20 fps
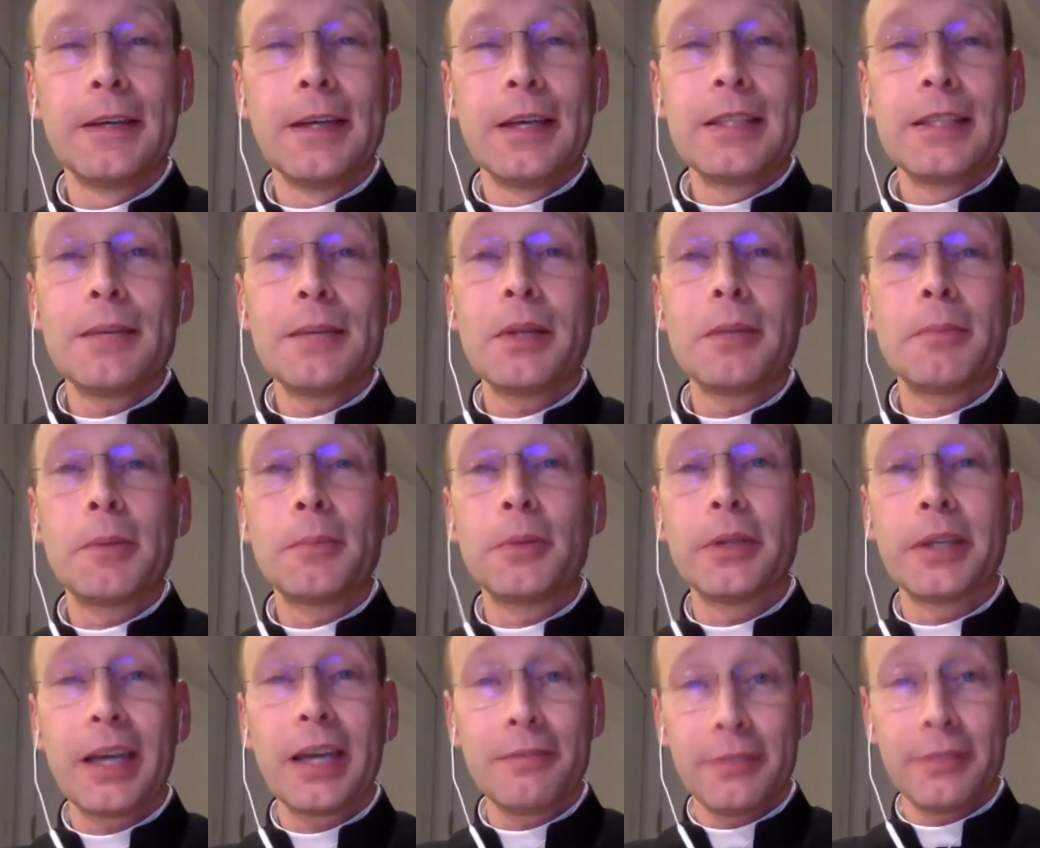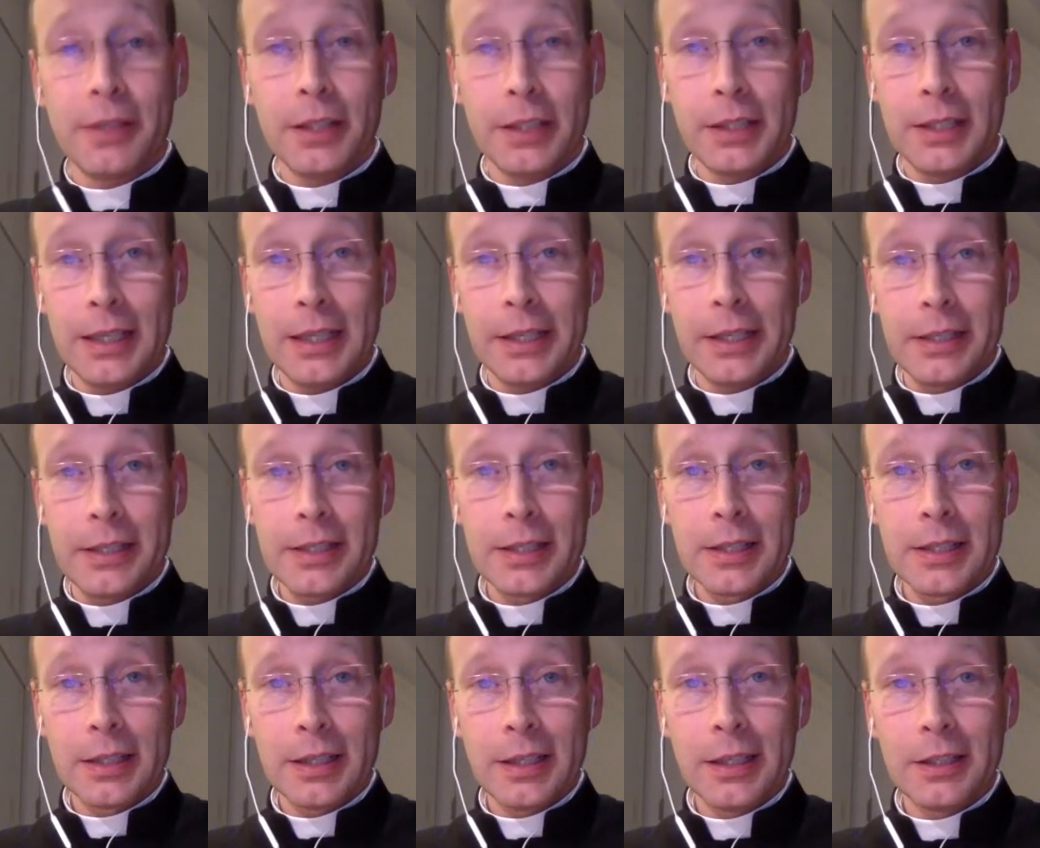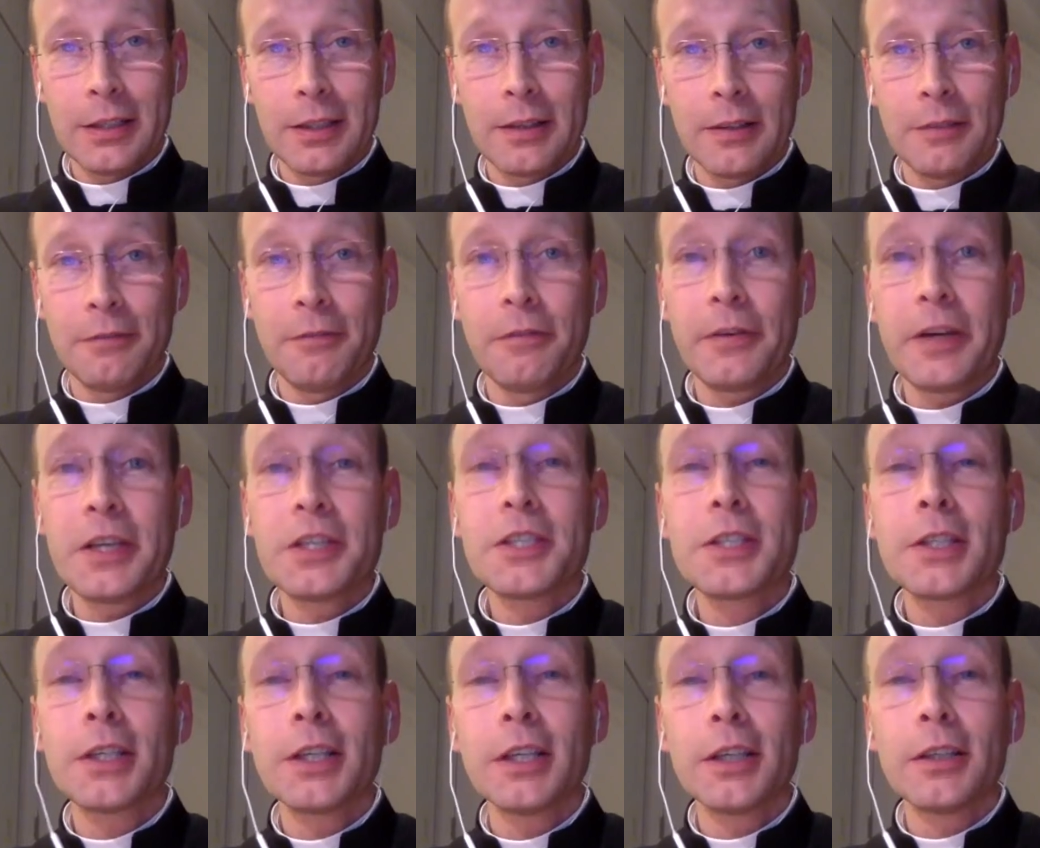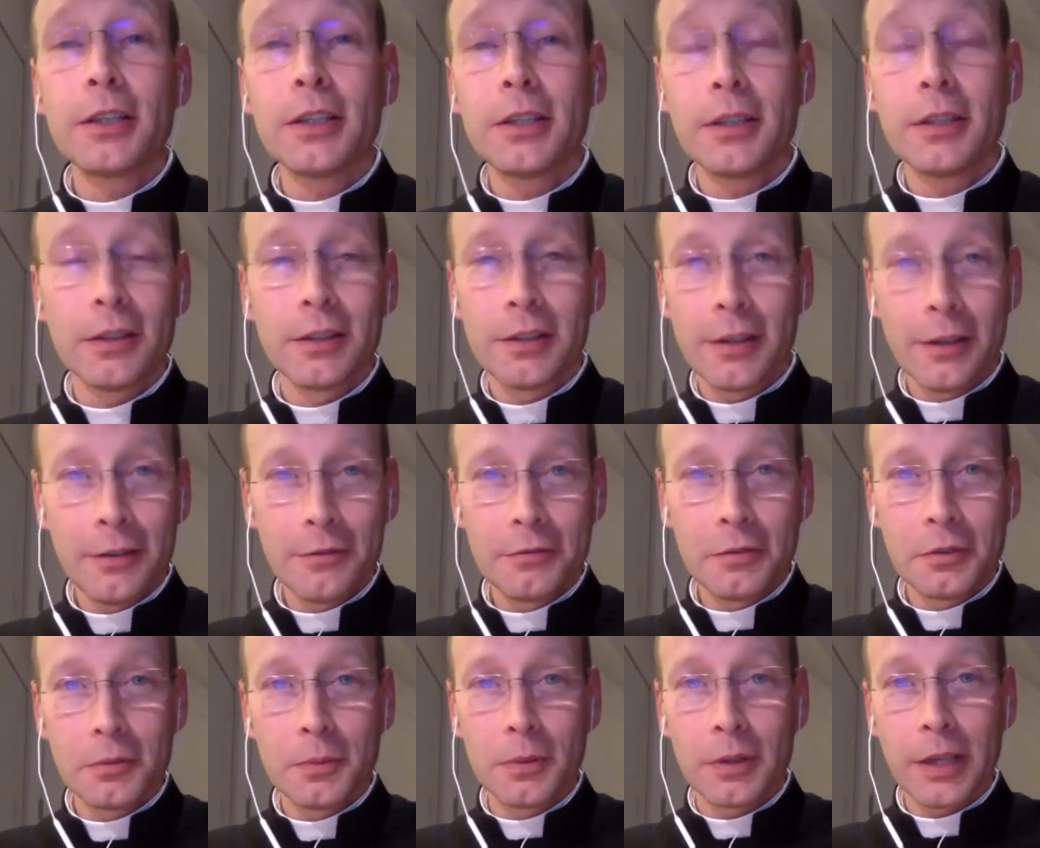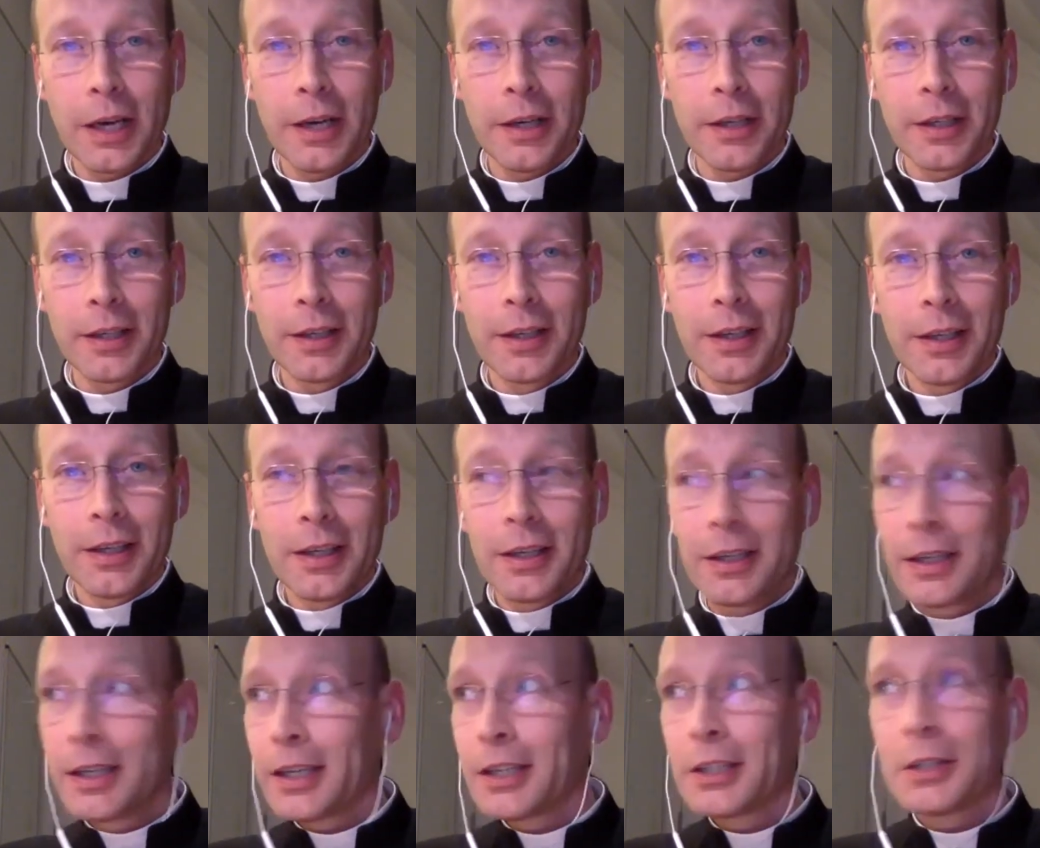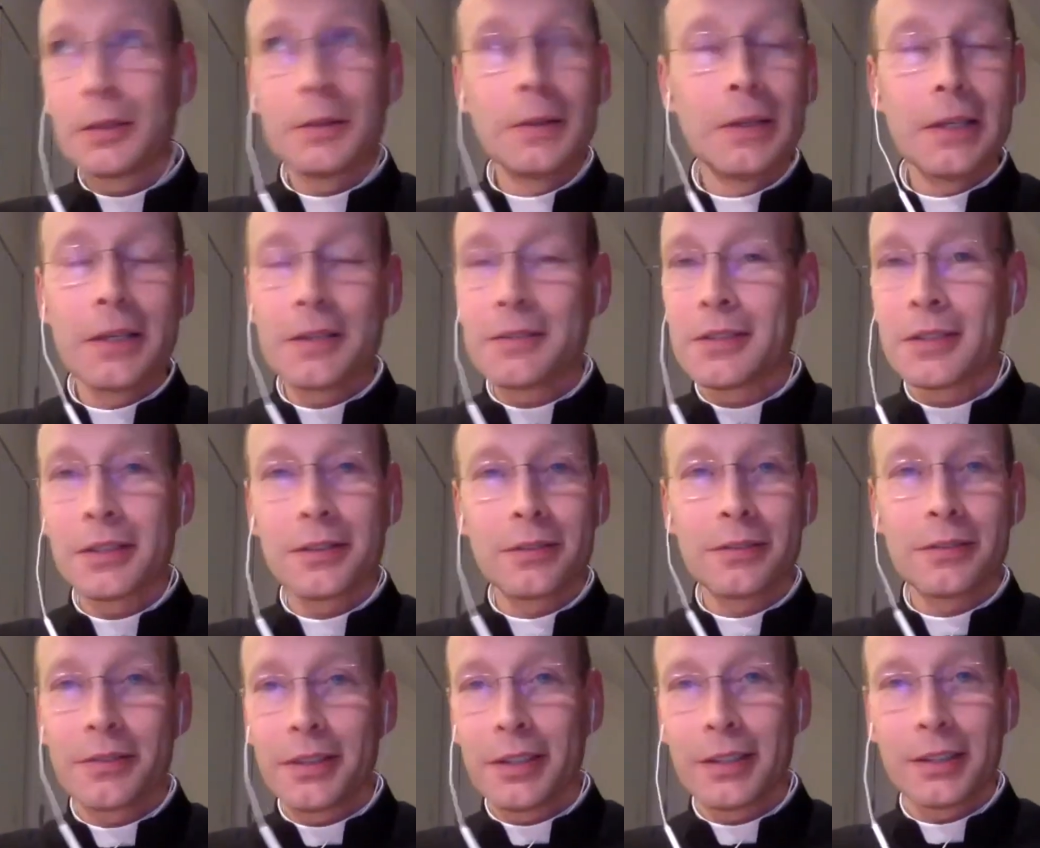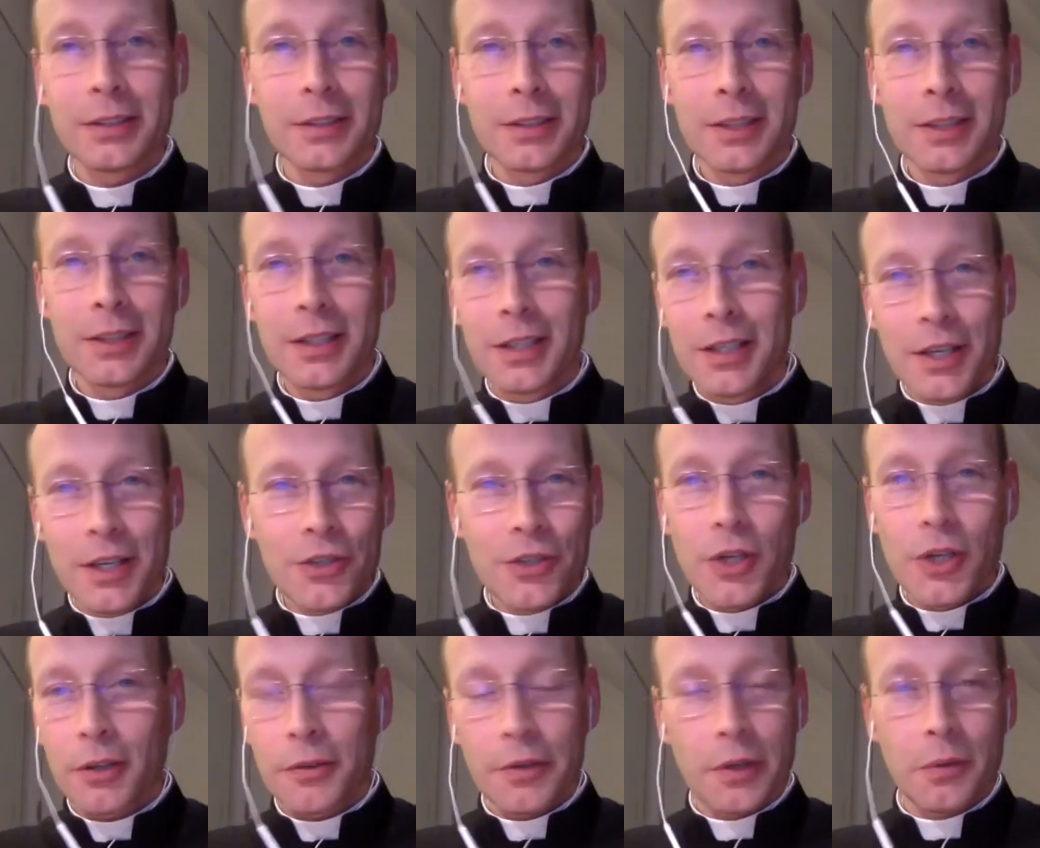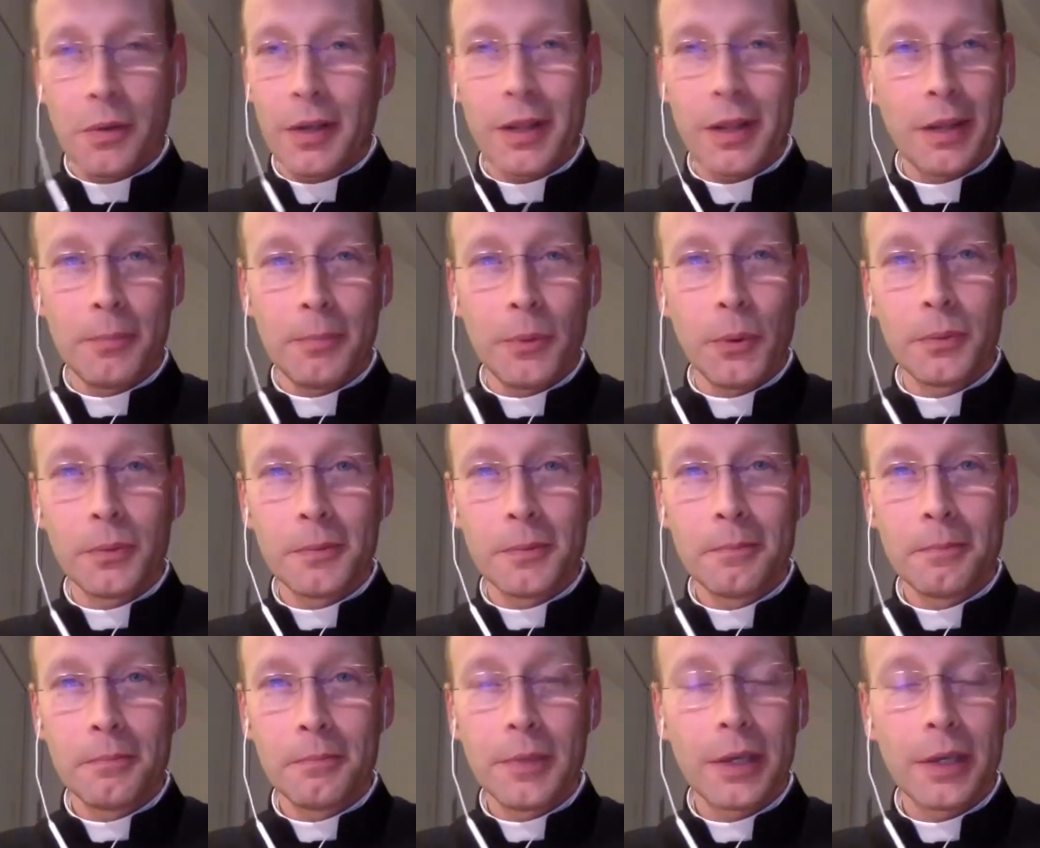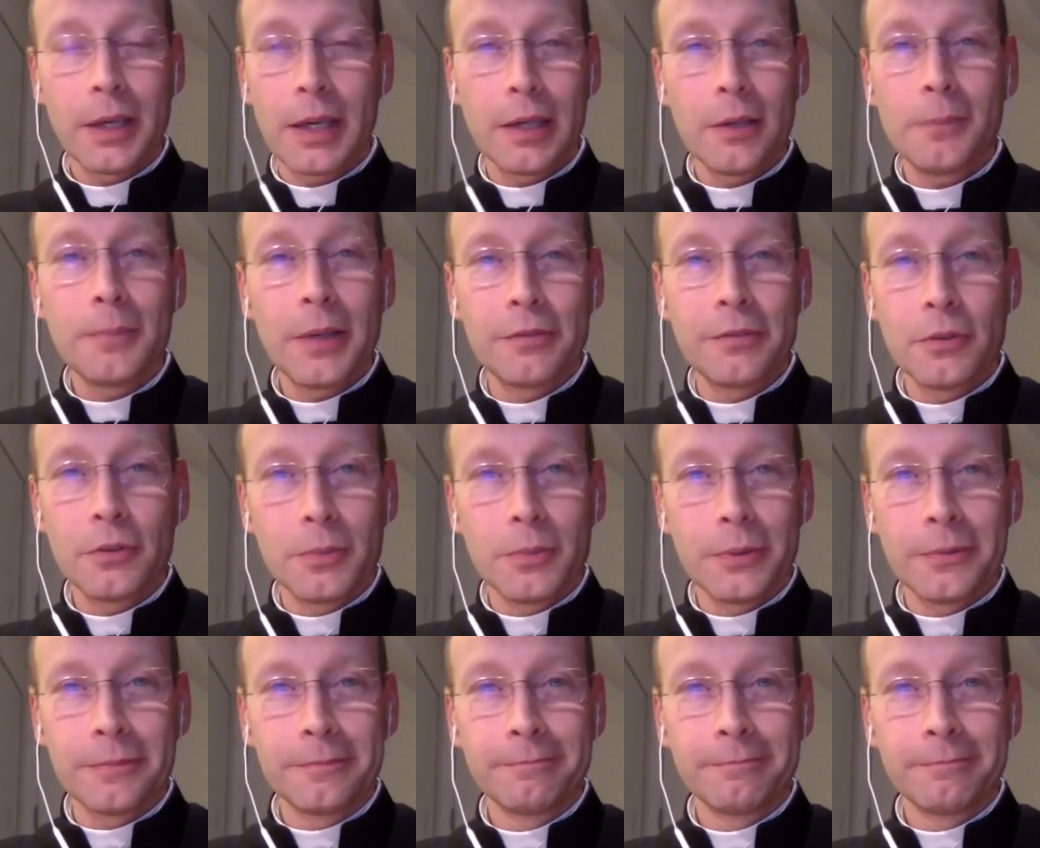Some other people, they have other talents. You got the freestyle football guy. He can do loads of, jugglery with the ball, but he cannot play football.